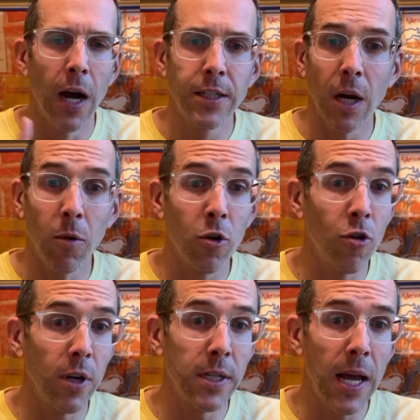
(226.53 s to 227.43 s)
Double
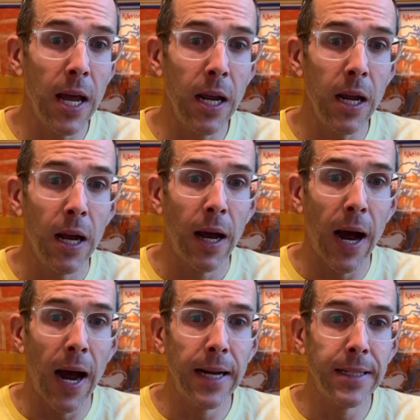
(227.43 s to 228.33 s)
crit day,
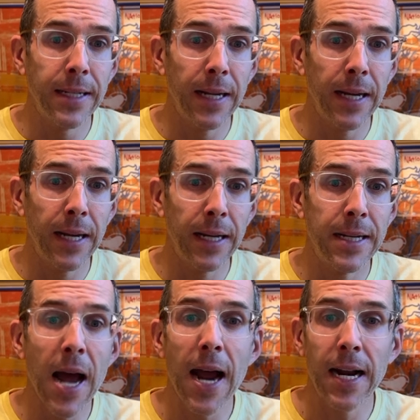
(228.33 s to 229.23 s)
I did
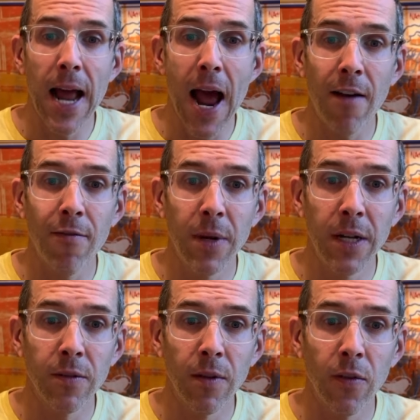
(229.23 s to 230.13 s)
9.5
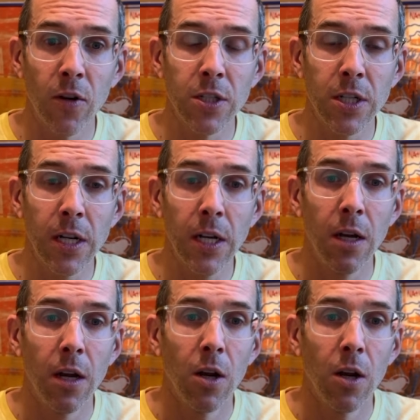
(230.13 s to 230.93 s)
minutes of FRC.